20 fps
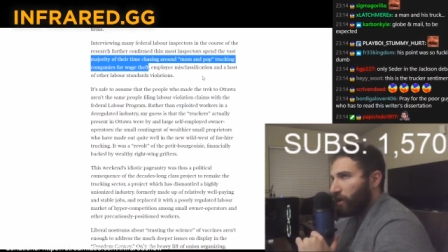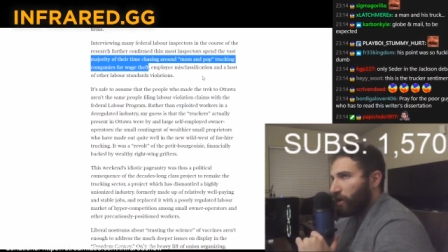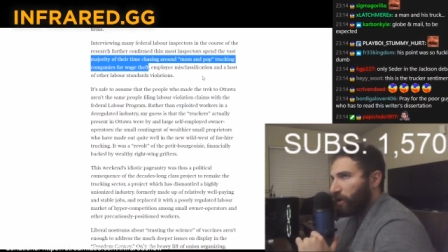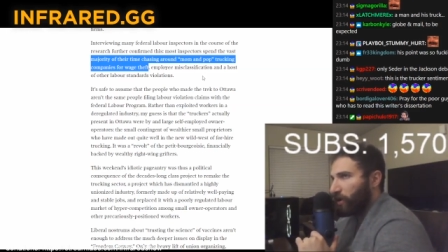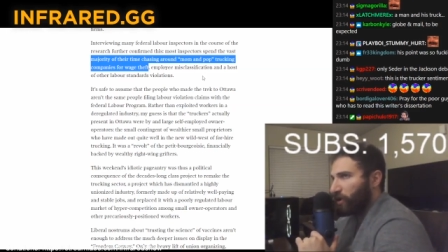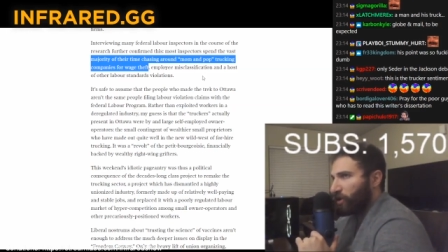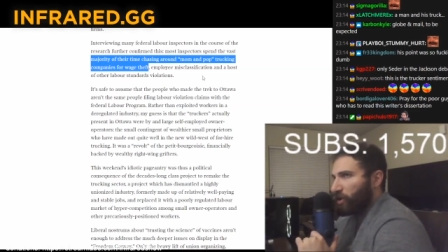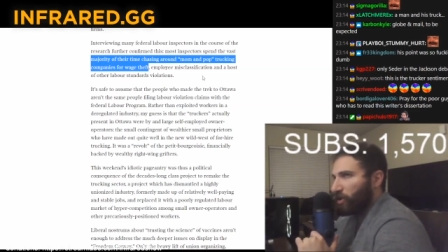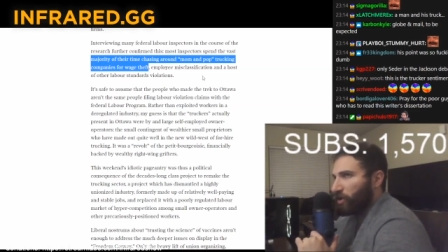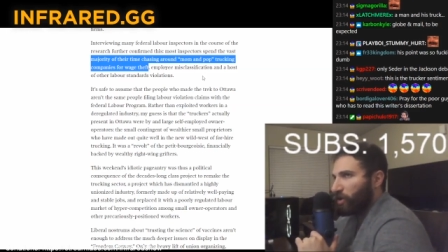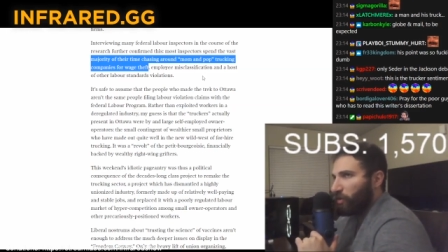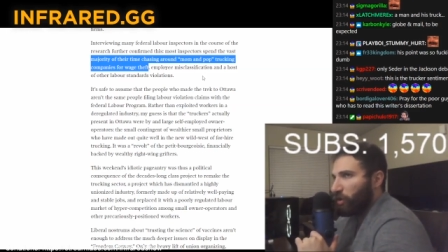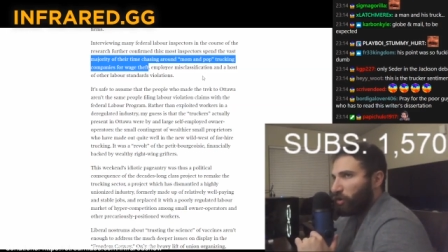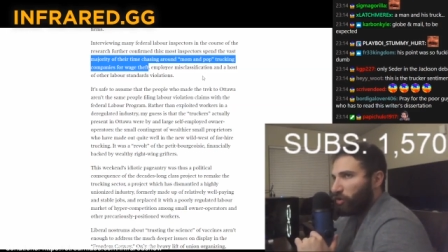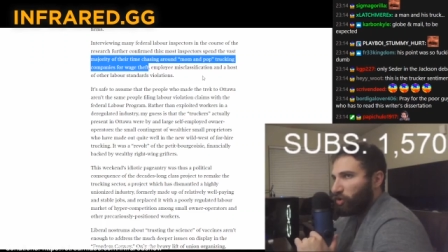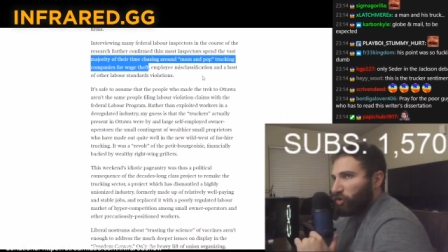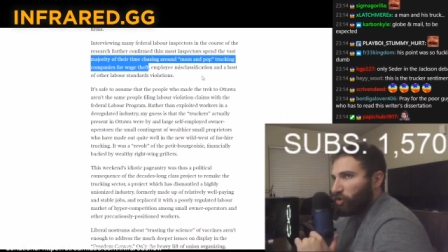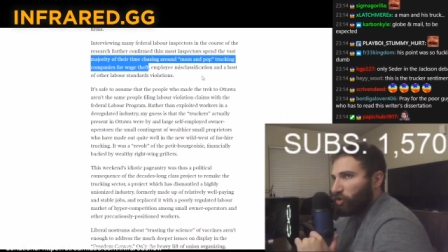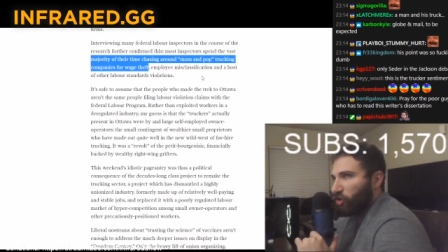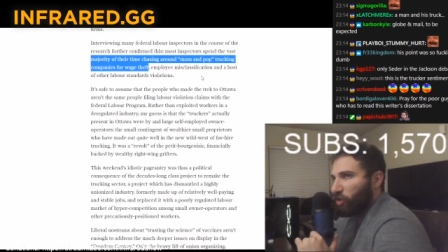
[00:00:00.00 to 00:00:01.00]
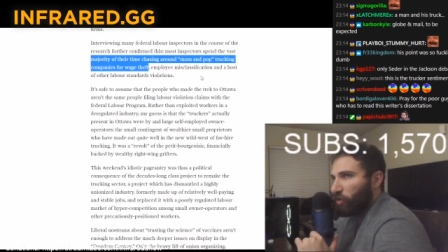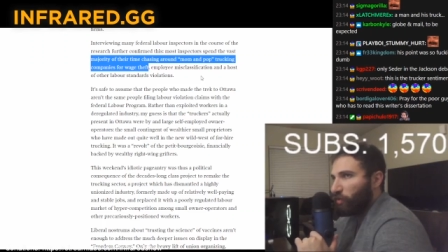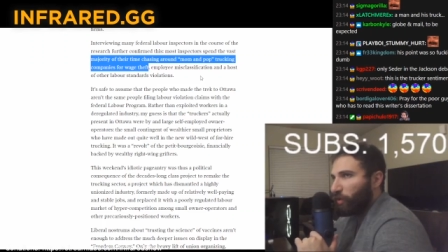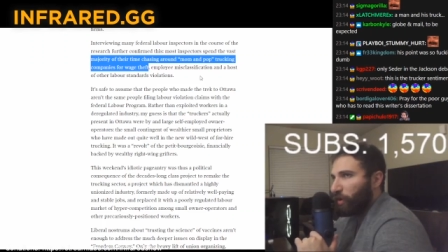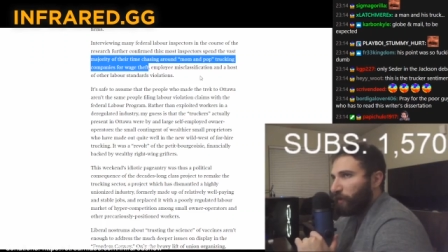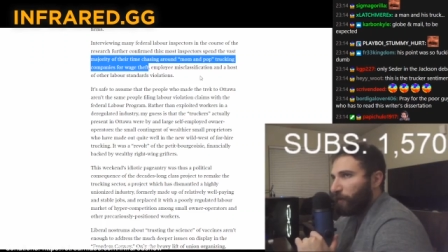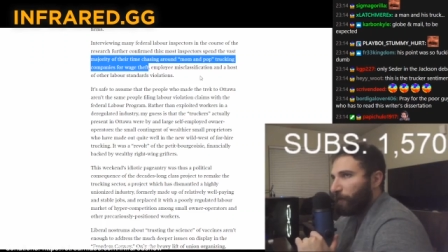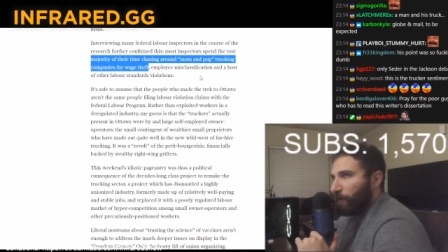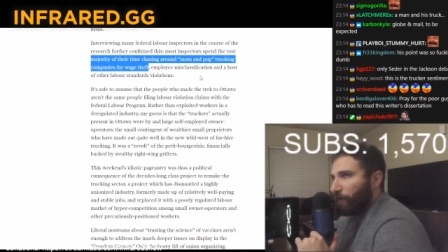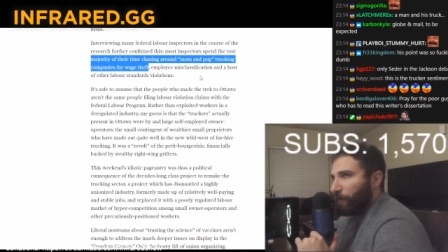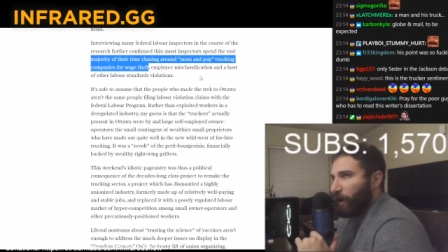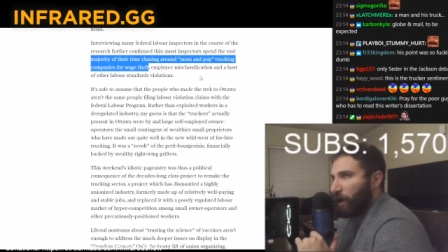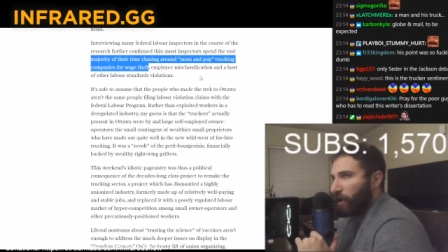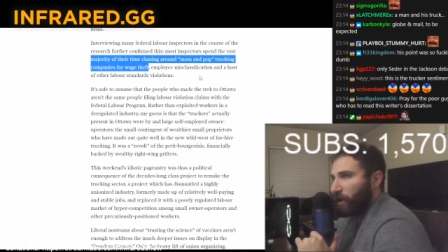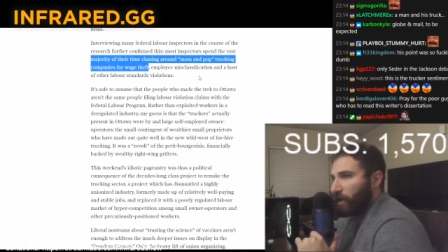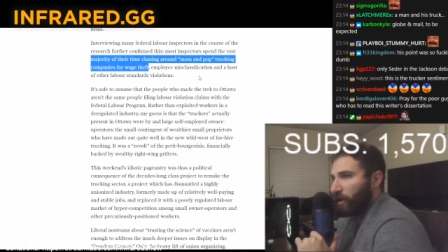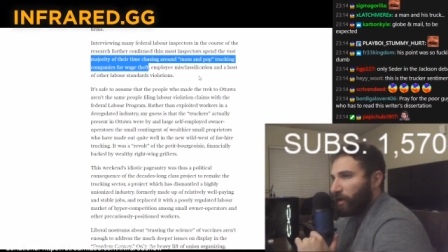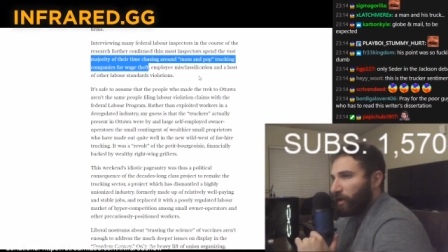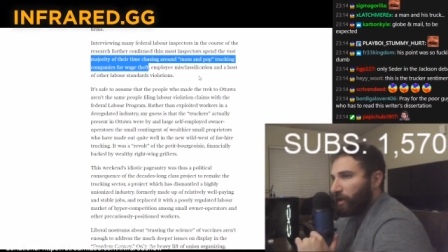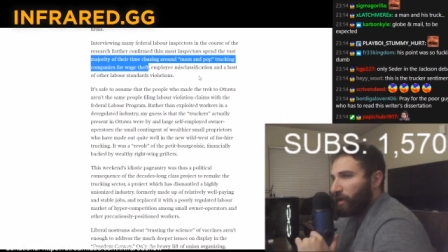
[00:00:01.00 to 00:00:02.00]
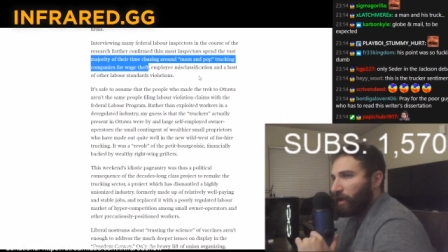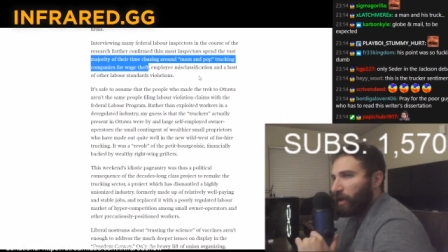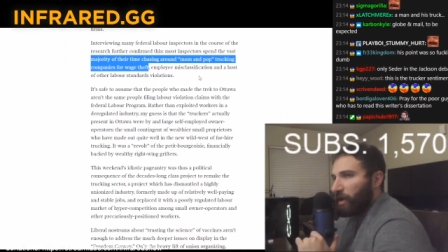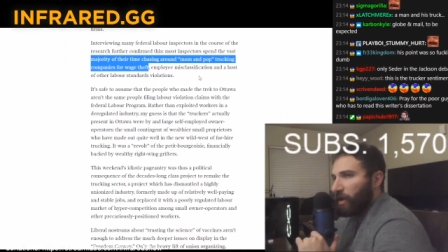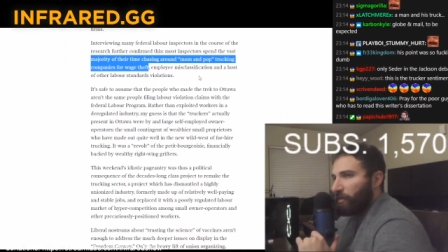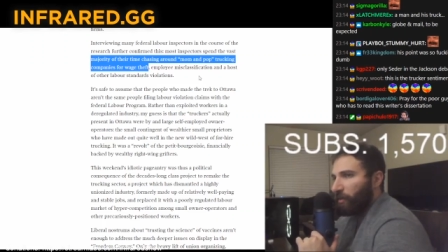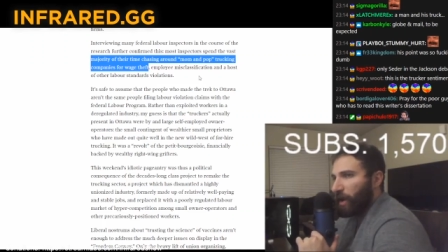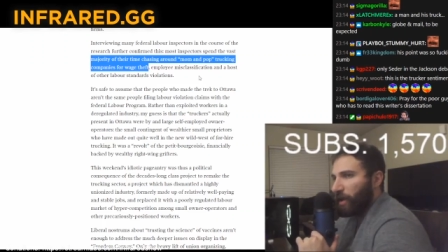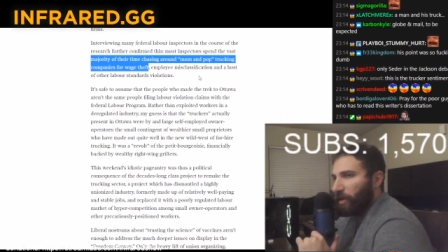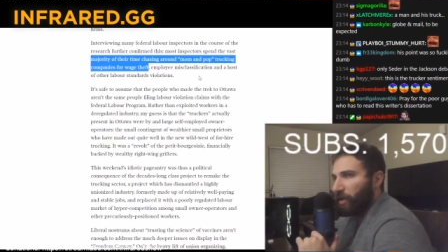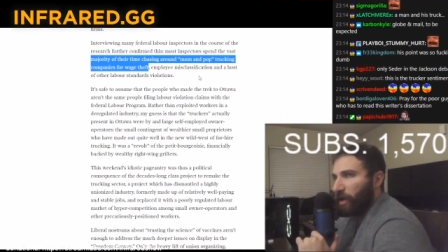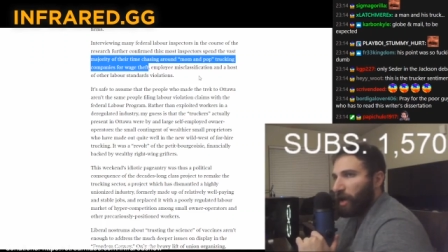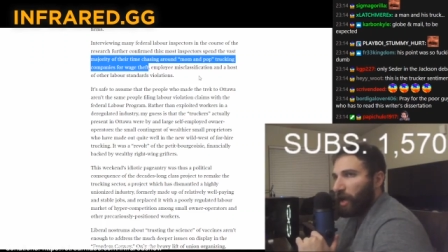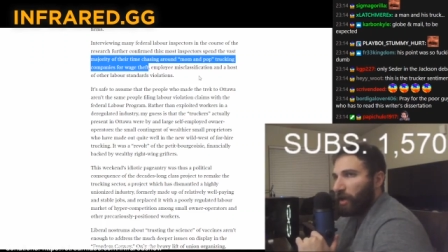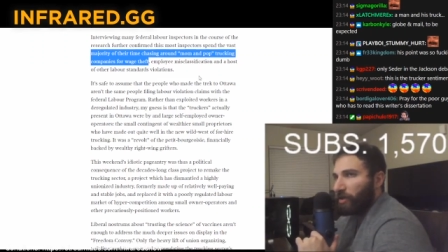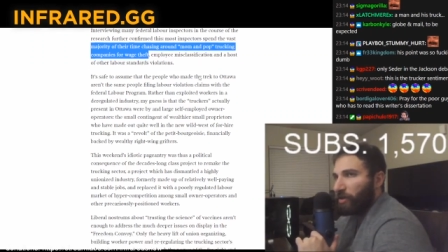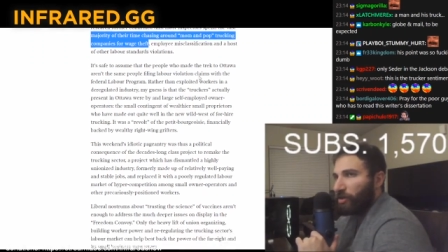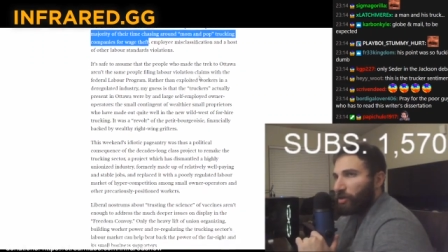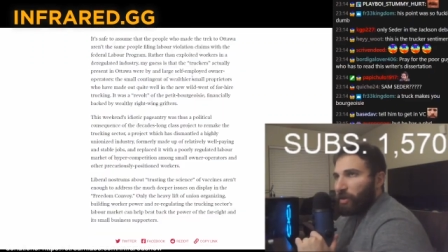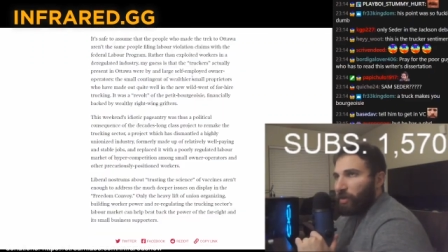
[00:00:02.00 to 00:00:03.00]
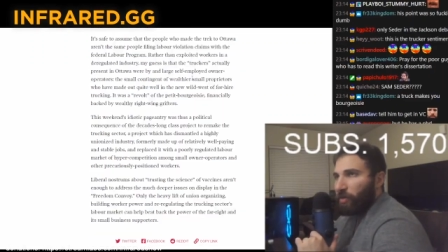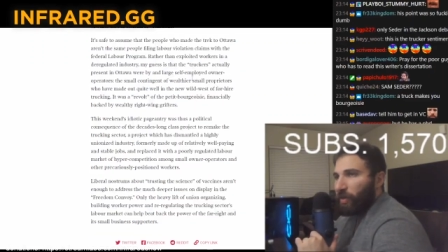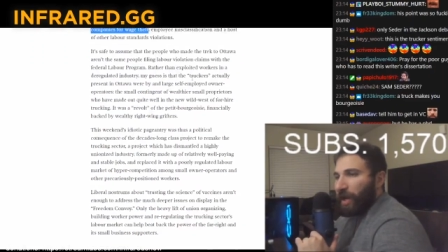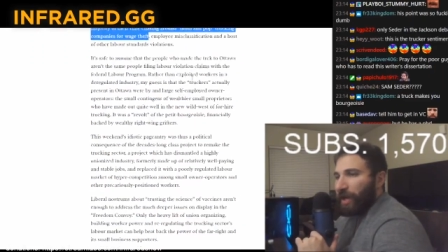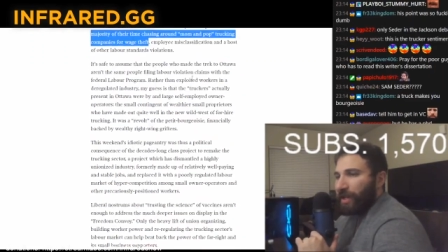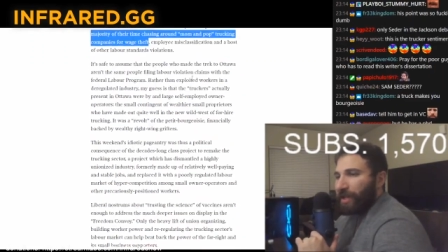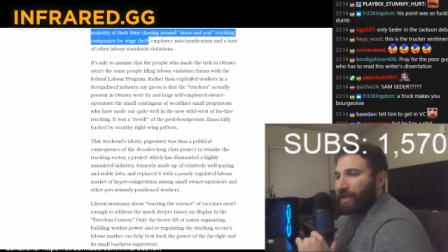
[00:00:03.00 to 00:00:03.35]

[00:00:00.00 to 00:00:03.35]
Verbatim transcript: This is the most stupid fucking methodology. Wait.